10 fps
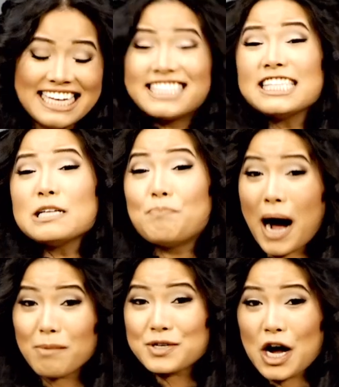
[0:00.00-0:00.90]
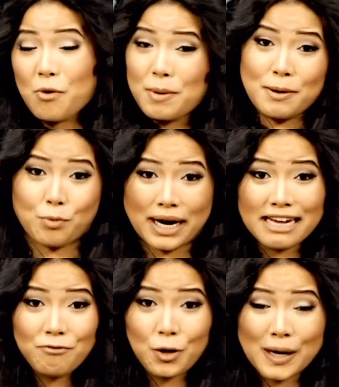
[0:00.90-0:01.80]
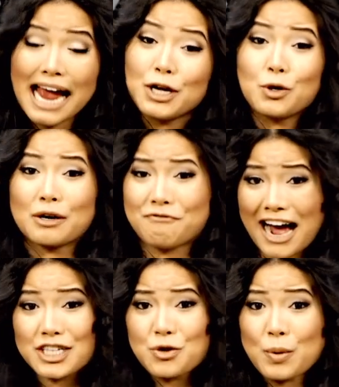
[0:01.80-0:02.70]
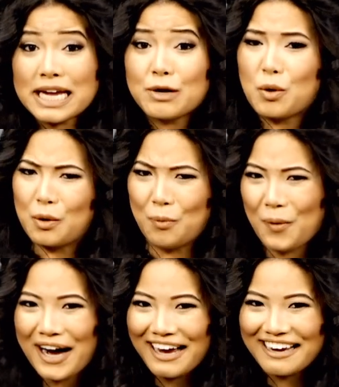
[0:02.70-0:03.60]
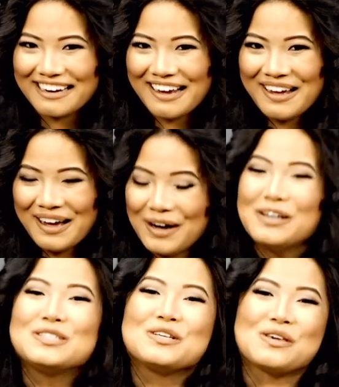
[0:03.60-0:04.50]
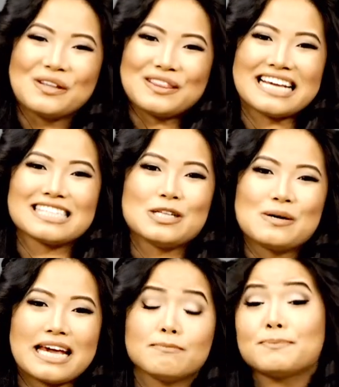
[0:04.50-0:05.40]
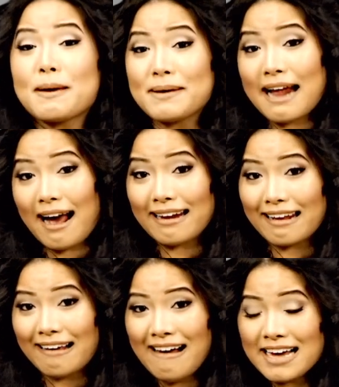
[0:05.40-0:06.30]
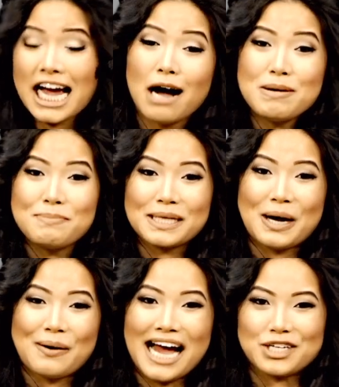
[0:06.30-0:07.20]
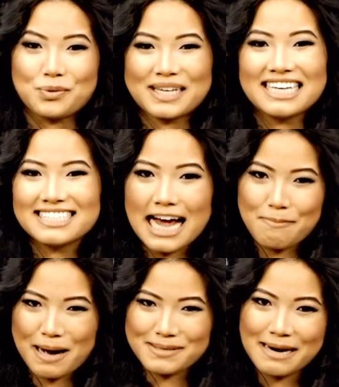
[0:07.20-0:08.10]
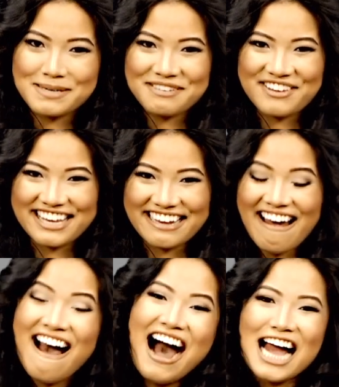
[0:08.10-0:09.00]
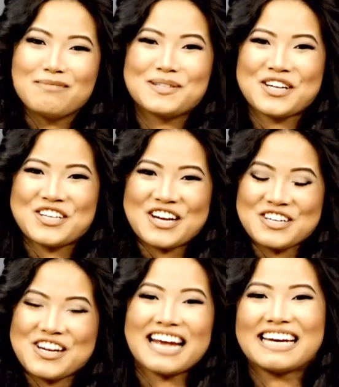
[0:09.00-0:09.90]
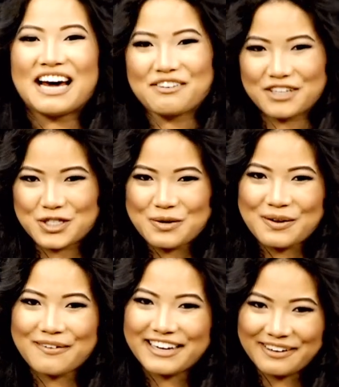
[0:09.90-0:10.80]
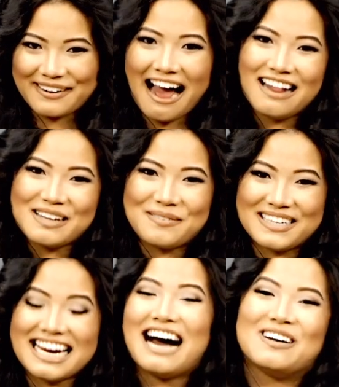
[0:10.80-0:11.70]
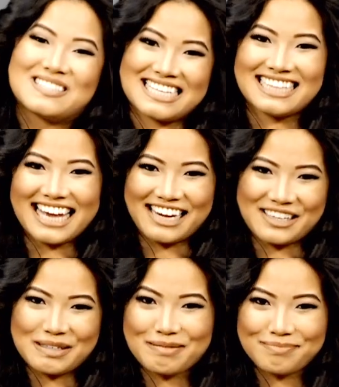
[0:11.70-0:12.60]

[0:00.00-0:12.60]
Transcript: Is this a bombshell we've been waiting for at New York Fashion Week or what? Who do you think is Lil Kim's baby daddy? Comment below and tweet us at PopStopTV. I'm XiXi, checking out of our studio here in Hollywood. I'll see you later.